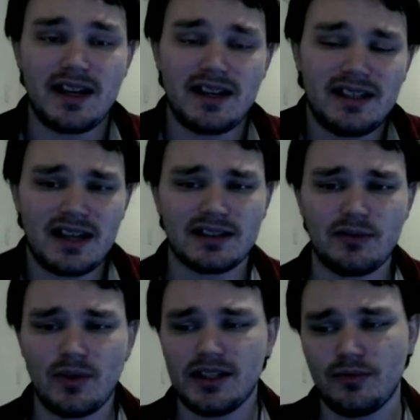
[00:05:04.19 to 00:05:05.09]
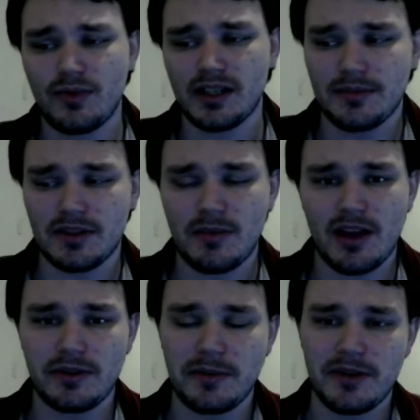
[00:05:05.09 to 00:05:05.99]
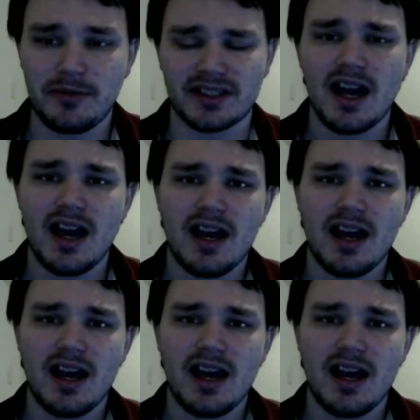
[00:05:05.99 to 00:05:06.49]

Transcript: and he's asking, why did you want to come to the bio room anyways?